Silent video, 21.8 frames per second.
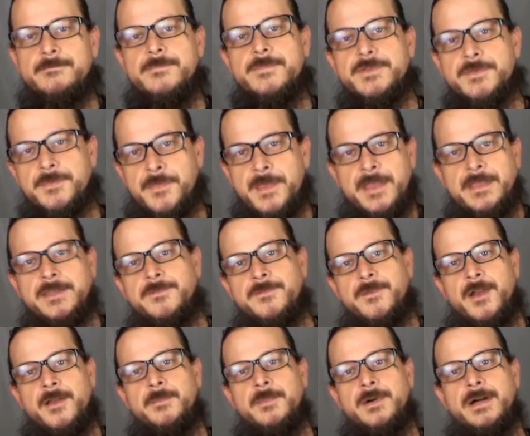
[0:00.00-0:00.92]
So thank you
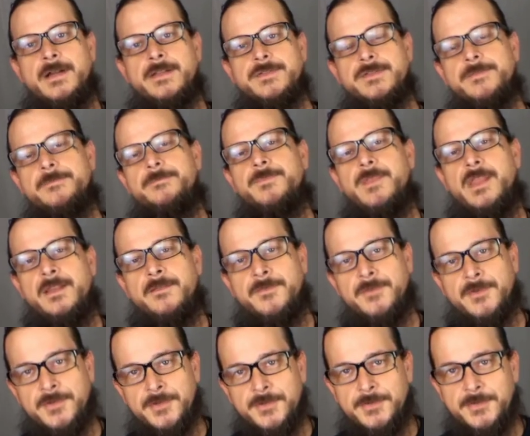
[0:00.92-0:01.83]
very much. And if
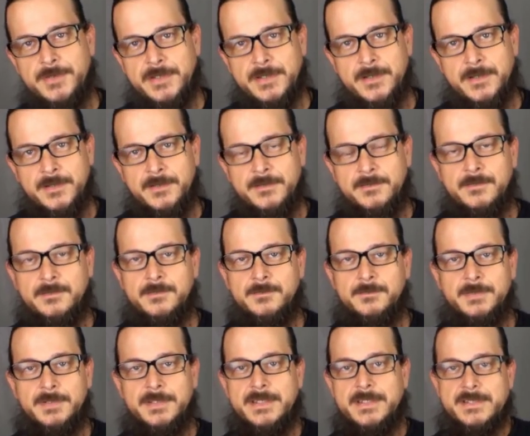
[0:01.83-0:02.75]
you're new here,
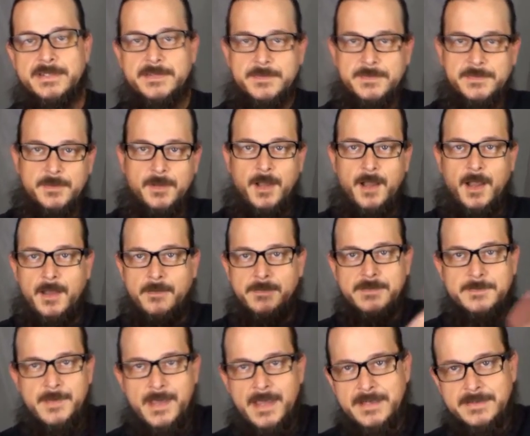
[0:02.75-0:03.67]
please subscribe,
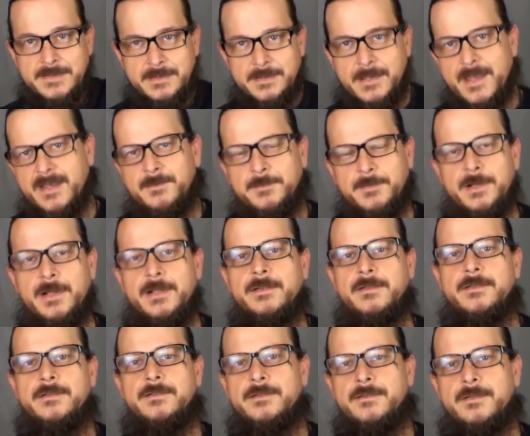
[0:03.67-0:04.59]
smash the like
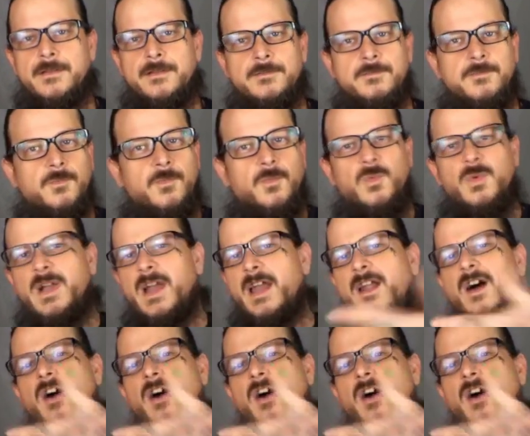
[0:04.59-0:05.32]
button. We got